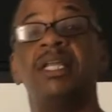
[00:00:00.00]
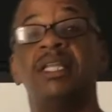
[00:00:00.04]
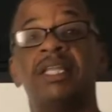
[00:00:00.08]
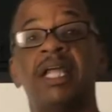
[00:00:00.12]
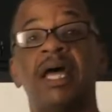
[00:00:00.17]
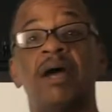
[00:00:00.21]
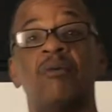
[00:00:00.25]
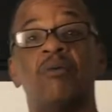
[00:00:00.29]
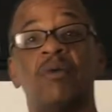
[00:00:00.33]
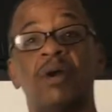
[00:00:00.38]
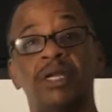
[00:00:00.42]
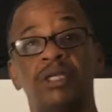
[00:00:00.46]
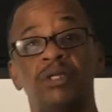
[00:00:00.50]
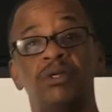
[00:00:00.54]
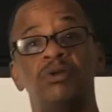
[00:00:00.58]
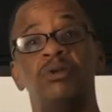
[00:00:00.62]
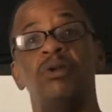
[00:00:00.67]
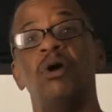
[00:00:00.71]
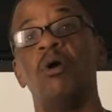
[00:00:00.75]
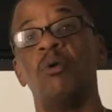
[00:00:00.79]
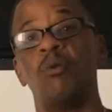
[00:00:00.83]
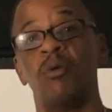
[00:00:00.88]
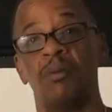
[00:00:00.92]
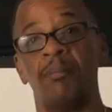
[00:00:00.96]
That way you
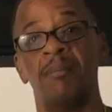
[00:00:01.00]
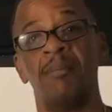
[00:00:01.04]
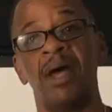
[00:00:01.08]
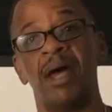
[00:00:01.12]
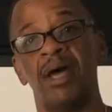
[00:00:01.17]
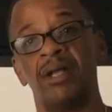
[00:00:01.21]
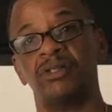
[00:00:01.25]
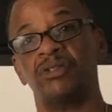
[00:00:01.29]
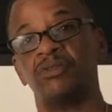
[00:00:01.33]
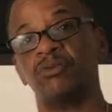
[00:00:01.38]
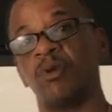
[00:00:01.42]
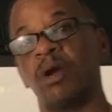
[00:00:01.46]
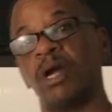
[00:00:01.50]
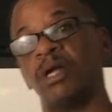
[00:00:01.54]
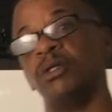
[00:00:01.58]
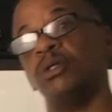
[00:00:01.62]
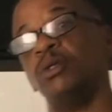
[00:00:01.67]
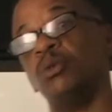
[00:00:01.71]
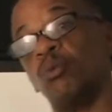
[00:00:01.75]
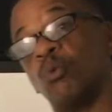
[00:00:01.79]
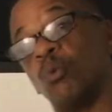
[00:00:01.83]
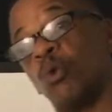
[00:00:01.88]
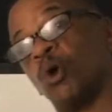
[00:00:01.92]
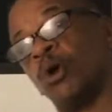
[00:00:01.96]
know what matters while
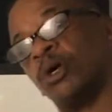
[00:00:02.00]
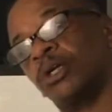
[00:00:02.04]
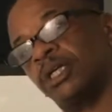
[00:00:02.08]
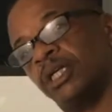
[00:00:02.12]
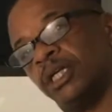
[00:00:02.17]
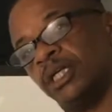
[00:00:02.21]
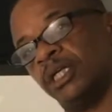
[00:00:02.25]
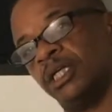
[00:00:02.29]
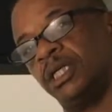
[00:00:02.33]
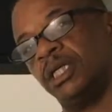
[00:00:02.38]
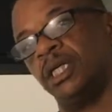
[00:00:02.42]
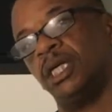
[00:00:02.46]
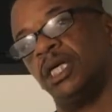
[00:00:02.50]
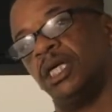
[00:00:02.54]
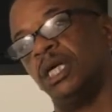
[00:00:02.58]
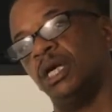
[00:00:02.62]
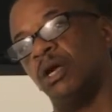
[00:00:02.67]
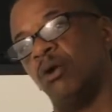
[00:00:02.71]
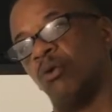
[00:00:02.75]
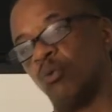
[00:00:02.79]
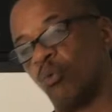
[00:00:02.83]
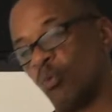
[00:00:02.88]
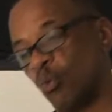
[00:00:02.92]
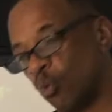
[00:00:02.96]
you're working
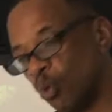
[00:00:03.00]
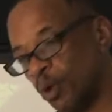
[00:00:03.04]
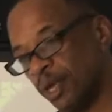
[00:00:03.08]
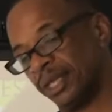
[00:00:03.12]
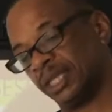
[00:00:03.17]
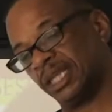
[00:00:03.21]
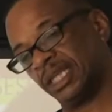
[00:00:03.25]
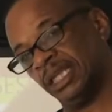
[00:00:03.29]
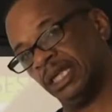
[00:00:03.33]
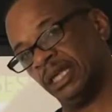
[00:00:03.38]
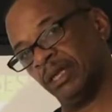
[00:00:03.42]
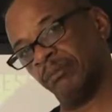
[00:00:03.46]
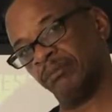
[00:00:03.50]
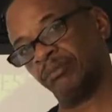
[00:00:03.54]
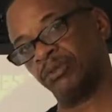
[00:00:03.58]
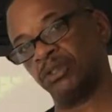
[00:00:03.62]
with them.